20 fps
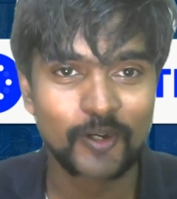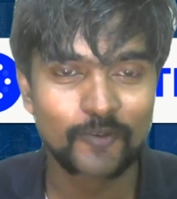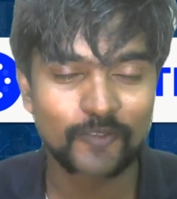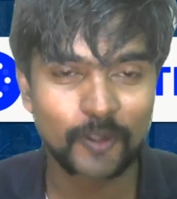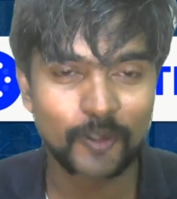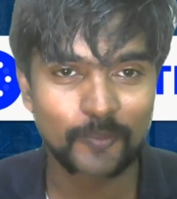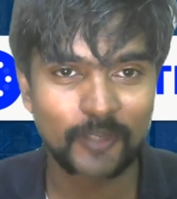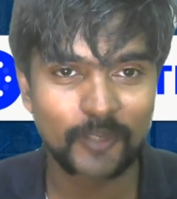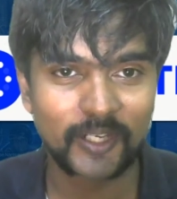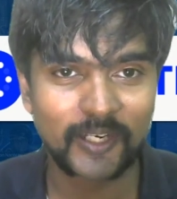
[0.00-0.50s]

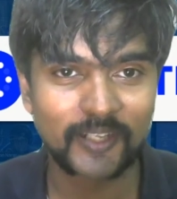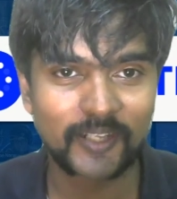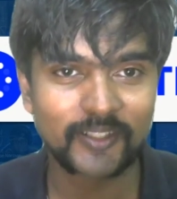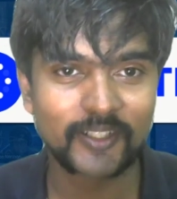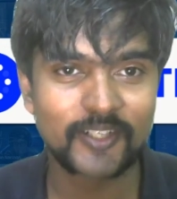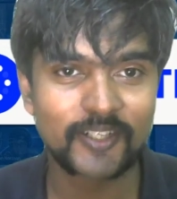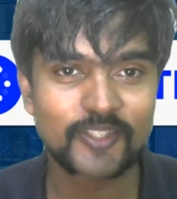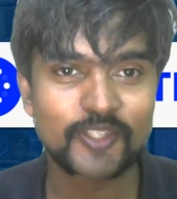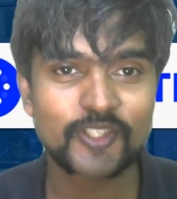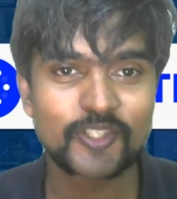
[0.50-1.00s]
From Delhi,
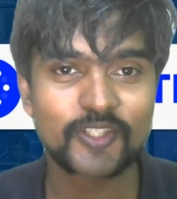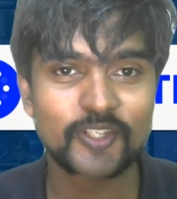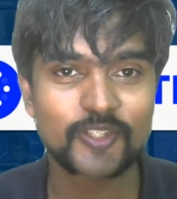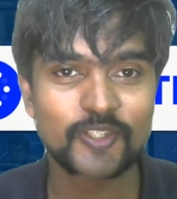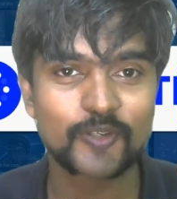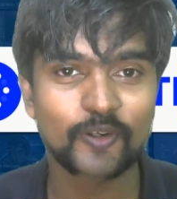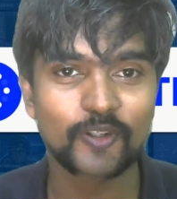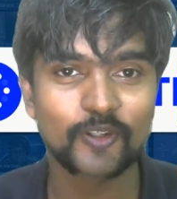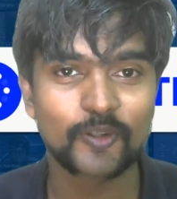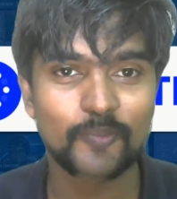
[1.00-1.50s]
the decision has
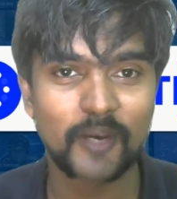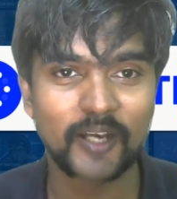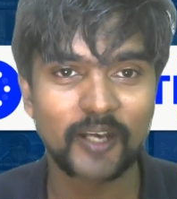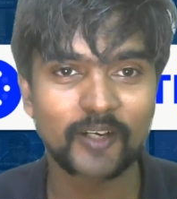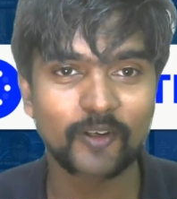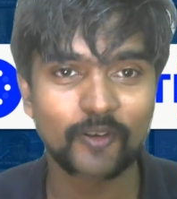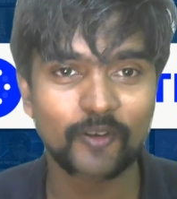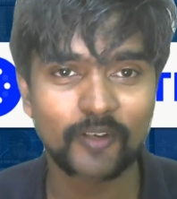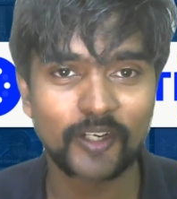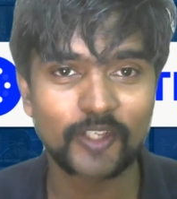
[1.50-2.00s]
gone to
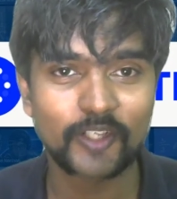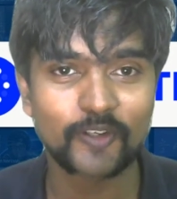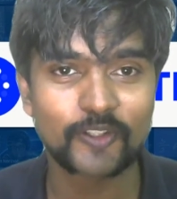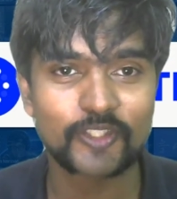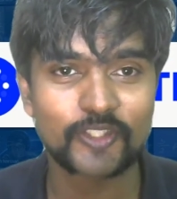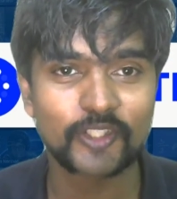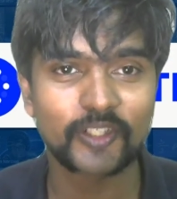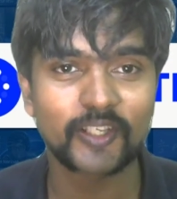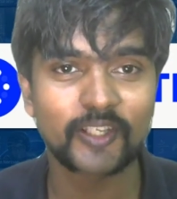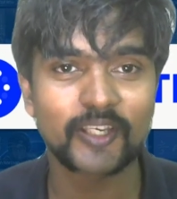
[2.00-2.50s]
Bangalore and you're
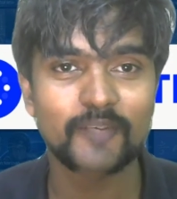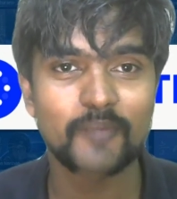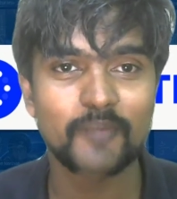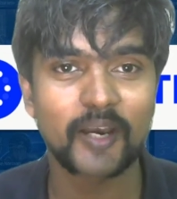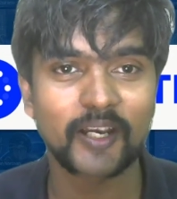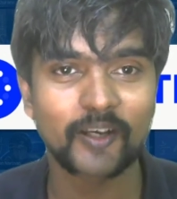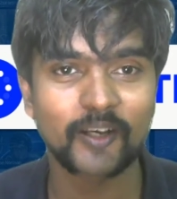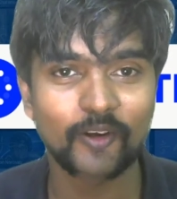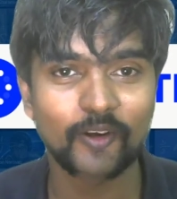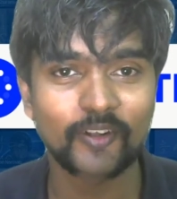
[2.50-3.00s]
sitting in
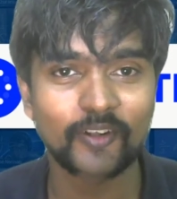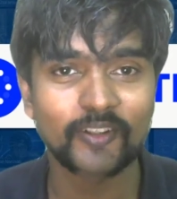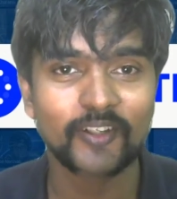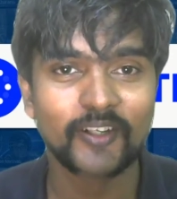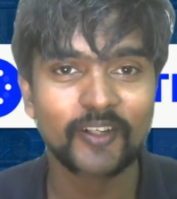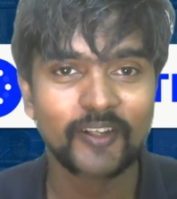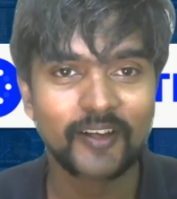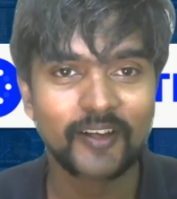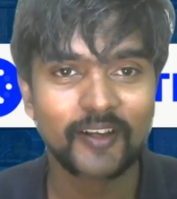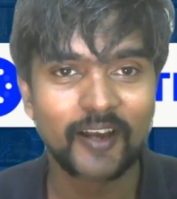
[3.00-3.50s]
Bangalore
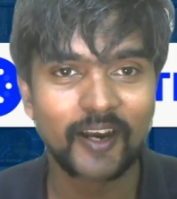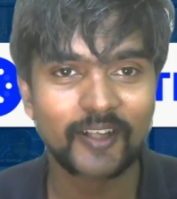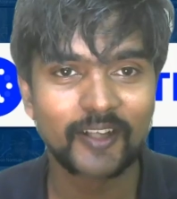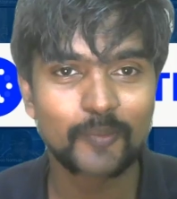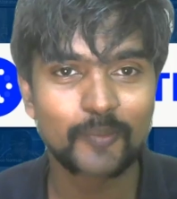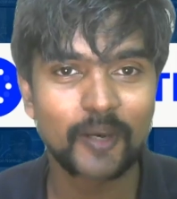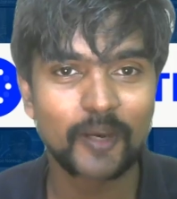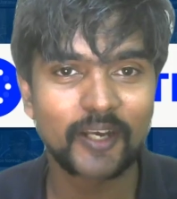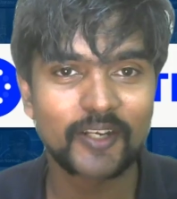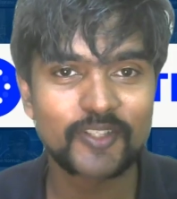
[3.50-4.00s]
and
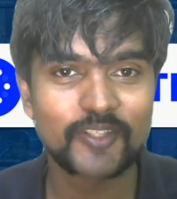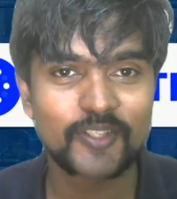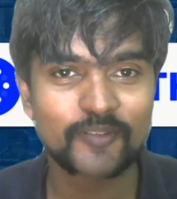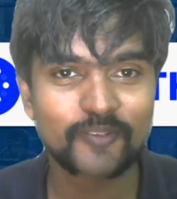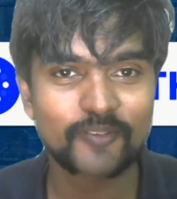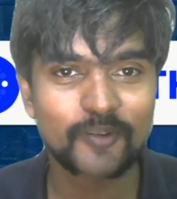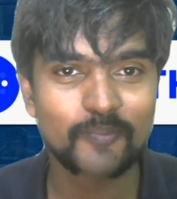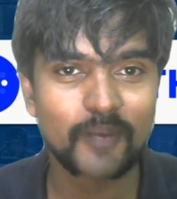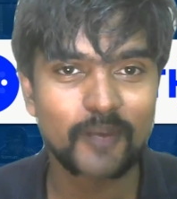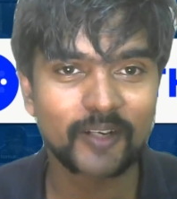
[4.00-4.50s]
the manager
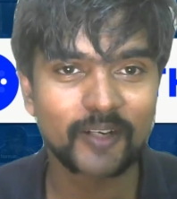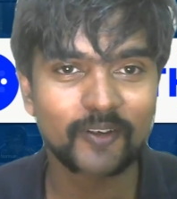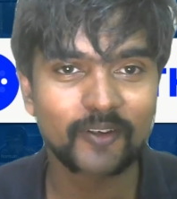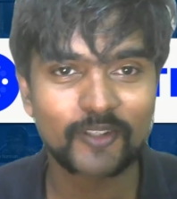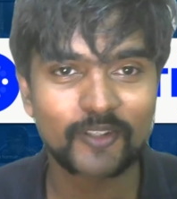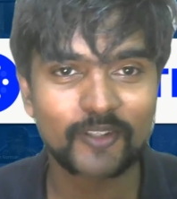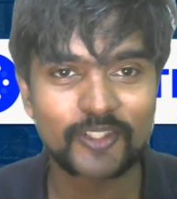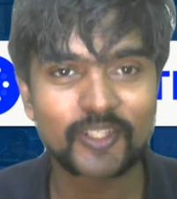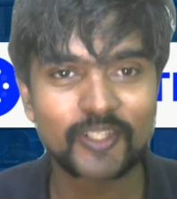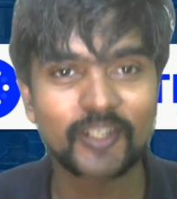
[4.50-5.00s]
from
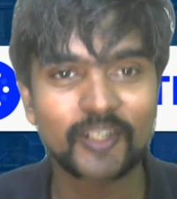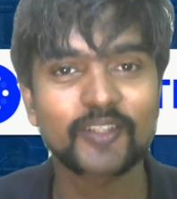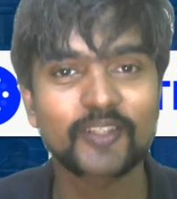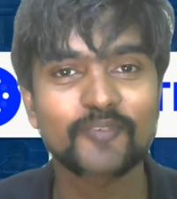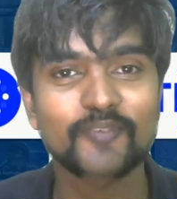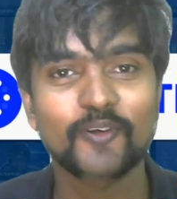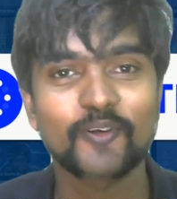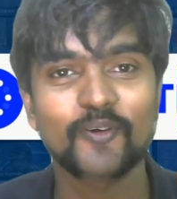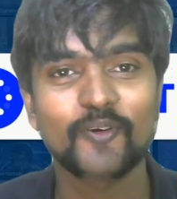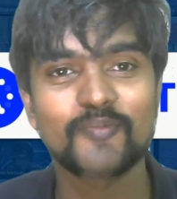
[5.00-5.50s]
Bangalore is telling
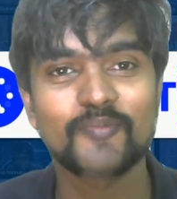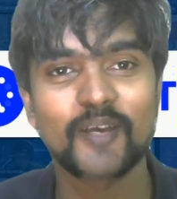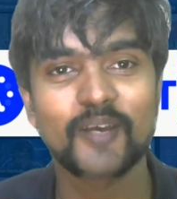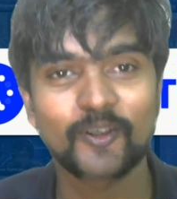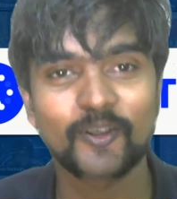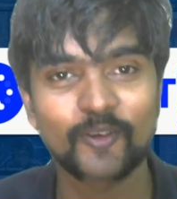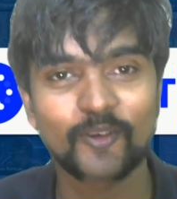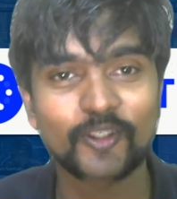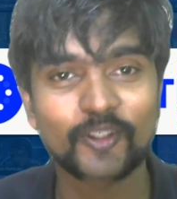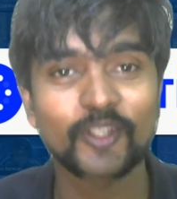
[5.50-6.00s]
the fellow in
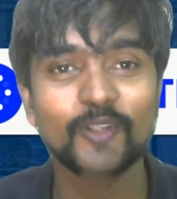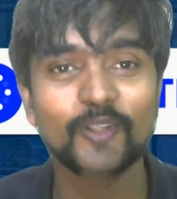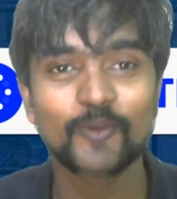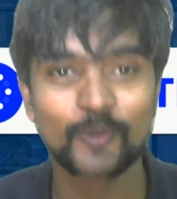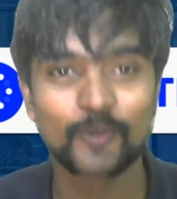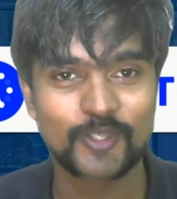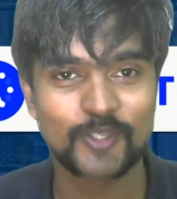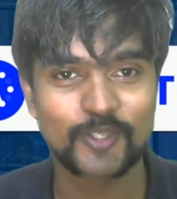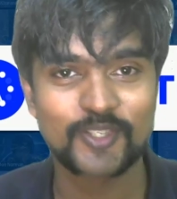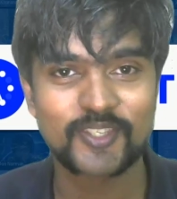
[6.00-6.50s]
Bangalore, okay,
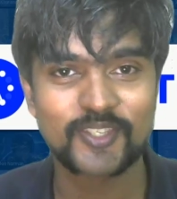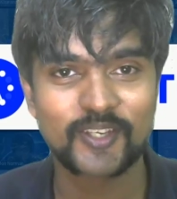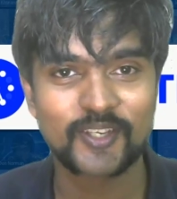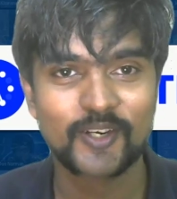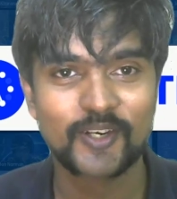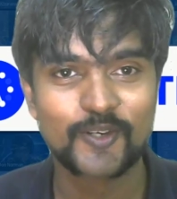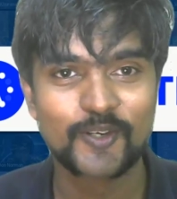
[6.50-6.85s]
do this.